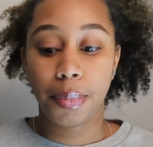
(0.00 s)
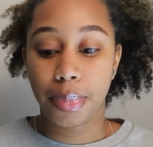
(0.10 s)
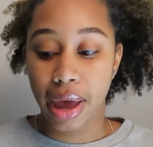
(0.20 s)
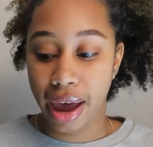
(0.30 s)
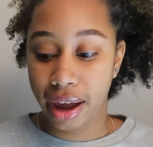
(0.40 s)

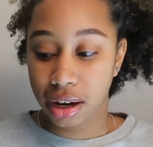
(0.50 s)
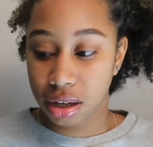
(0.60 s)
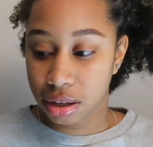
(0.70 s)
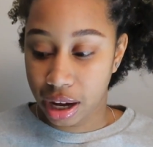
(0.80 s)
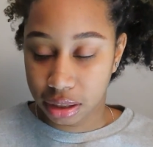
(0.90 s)

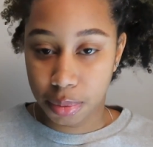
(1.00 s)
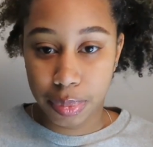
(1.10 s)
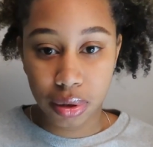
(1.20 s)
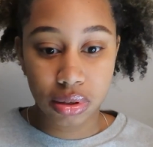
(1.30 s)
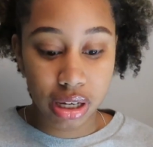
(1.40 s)
pad, like the
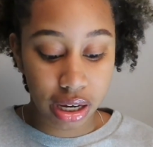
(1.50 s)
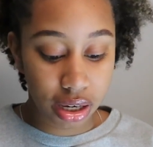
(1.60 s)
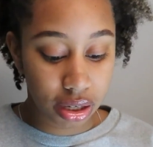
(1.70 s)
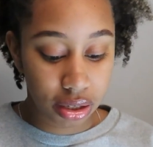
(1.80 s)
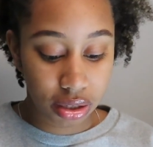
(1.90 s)

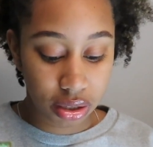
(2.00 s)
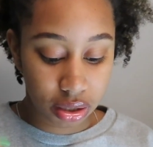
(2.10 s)
built-in